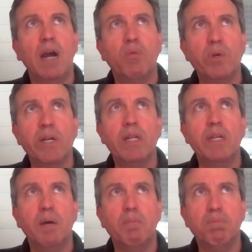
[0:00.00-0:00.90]
I
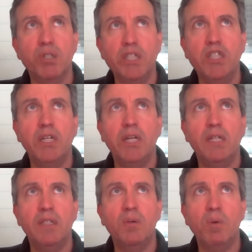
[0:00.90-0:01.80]
really
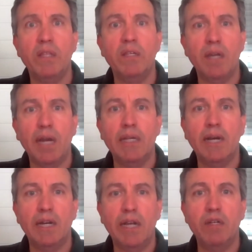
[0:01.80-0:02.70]
appreciated the way the
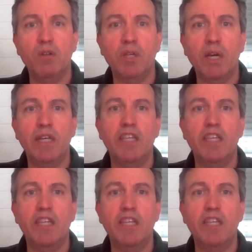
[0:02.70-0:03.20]
Nikon handled that.